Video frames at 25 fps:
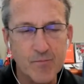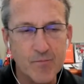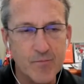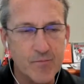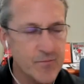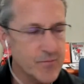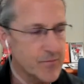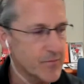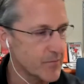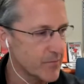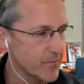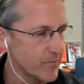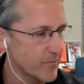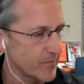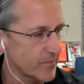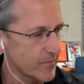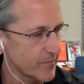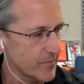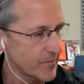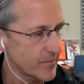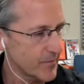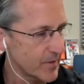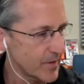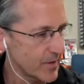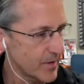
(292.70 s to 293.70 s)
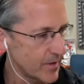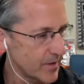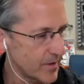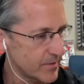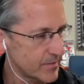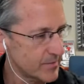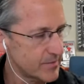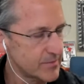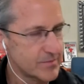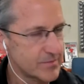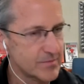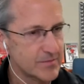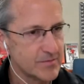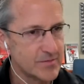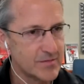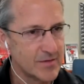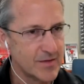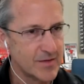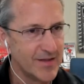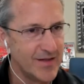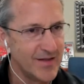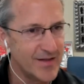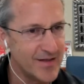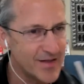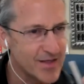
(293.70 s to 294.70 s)
Um, I'm not quite sure
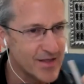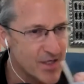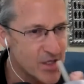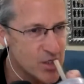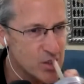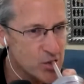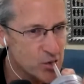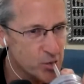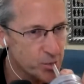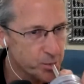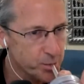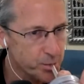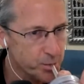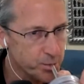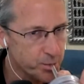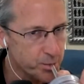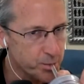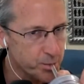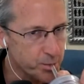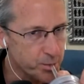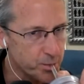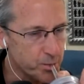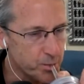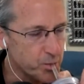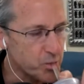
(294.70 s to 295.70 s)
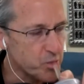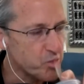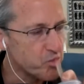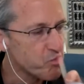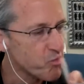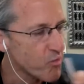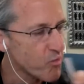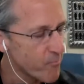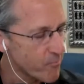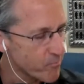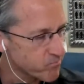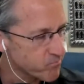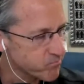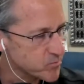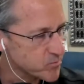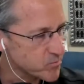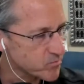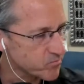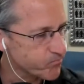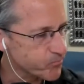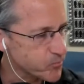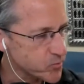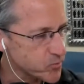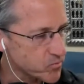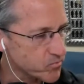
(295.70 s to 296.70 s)
that that would be the, the case.
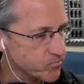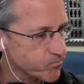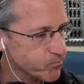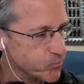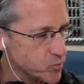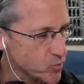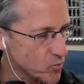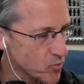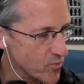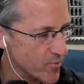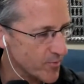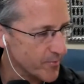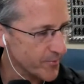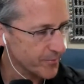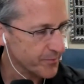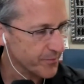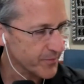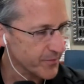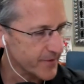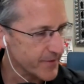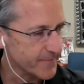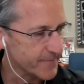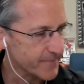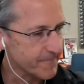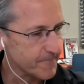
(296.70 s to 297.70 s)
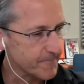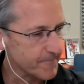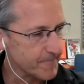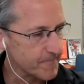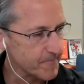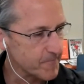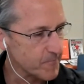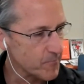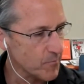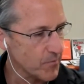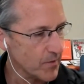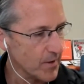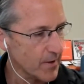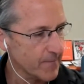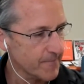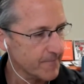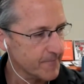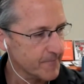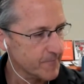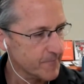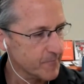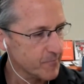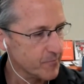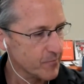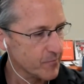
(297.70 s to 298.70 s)
I'm not quite an expert in that. But
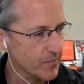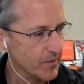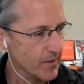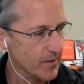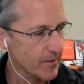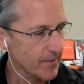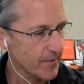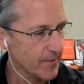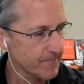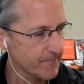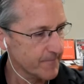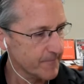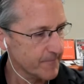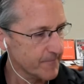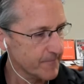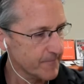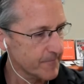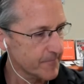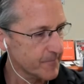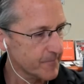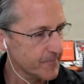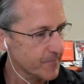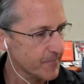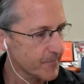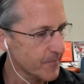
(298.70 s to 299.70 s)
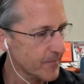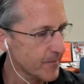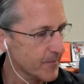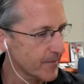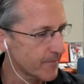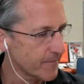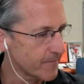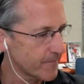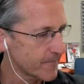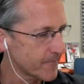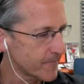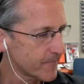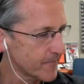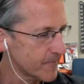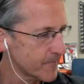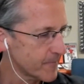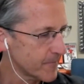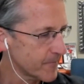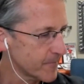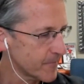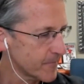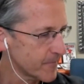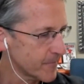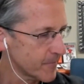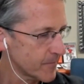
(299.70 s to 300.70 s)
I know that, like, if you live with
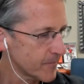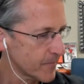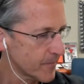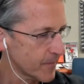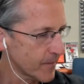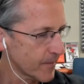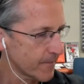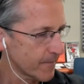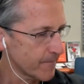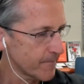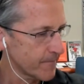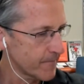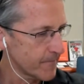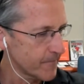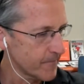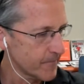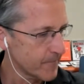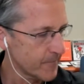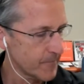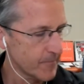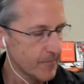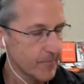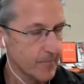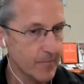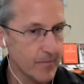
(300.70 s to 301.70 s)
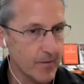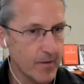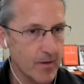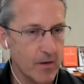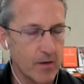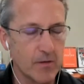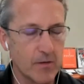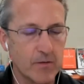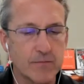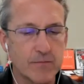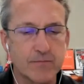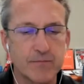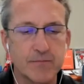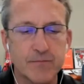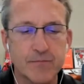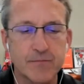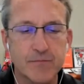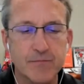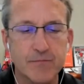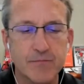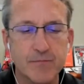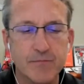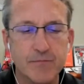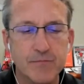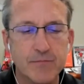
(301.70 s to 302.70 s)
anxiety, you know, obviously on a regular
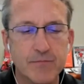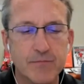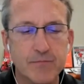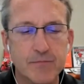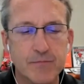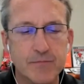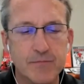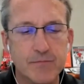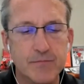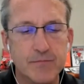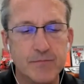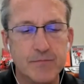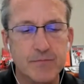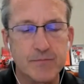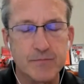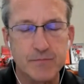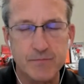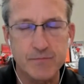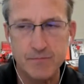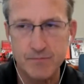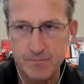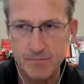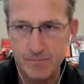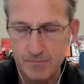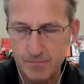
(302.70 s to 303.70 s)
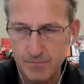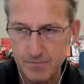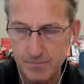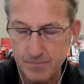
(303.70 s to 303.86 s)
basis, if it is something that makes you